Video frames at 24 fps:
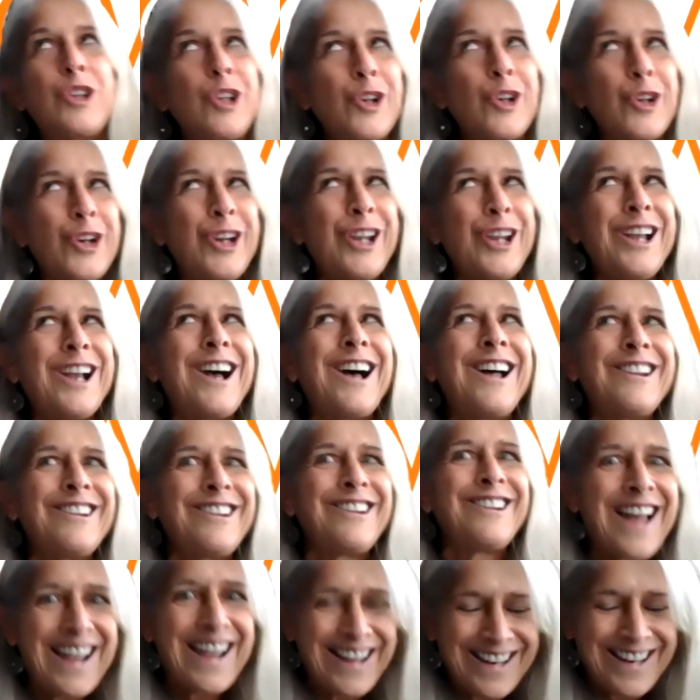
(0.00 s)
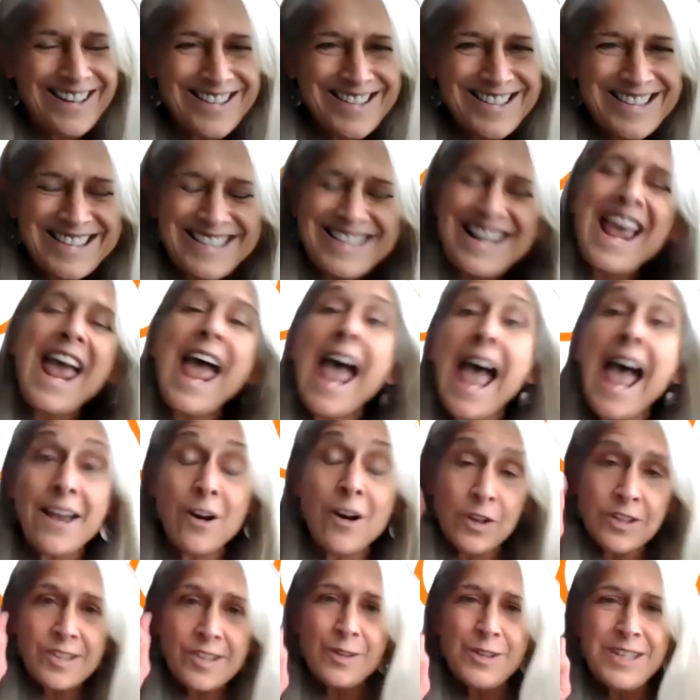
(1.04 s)
Learning Alliance, and
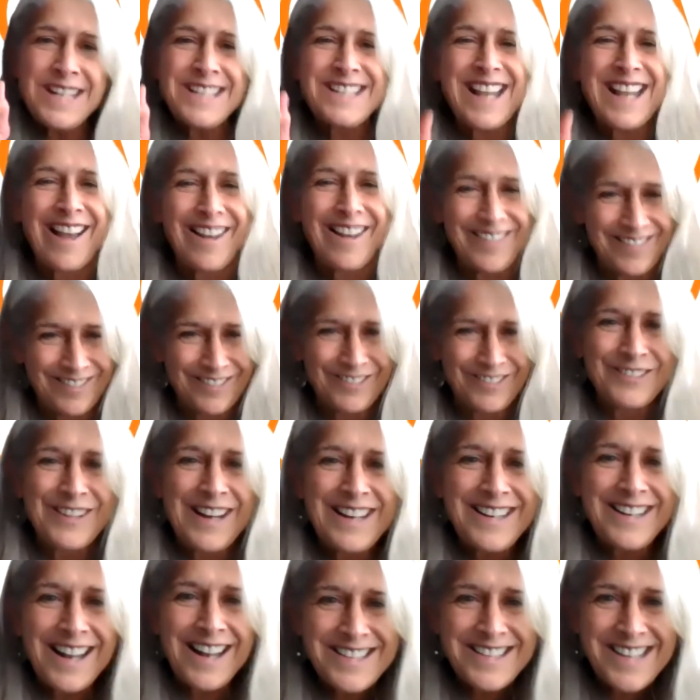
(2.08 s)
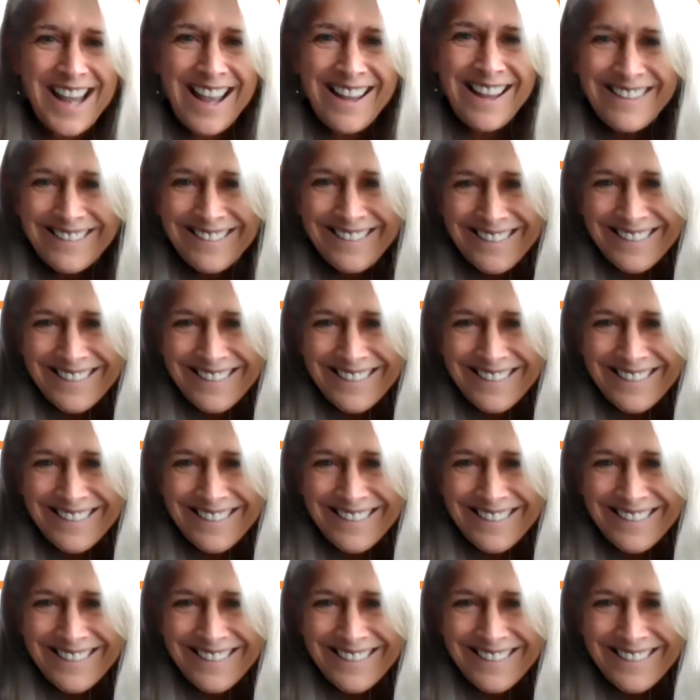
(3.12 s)
also T-Town. Right, Nadia?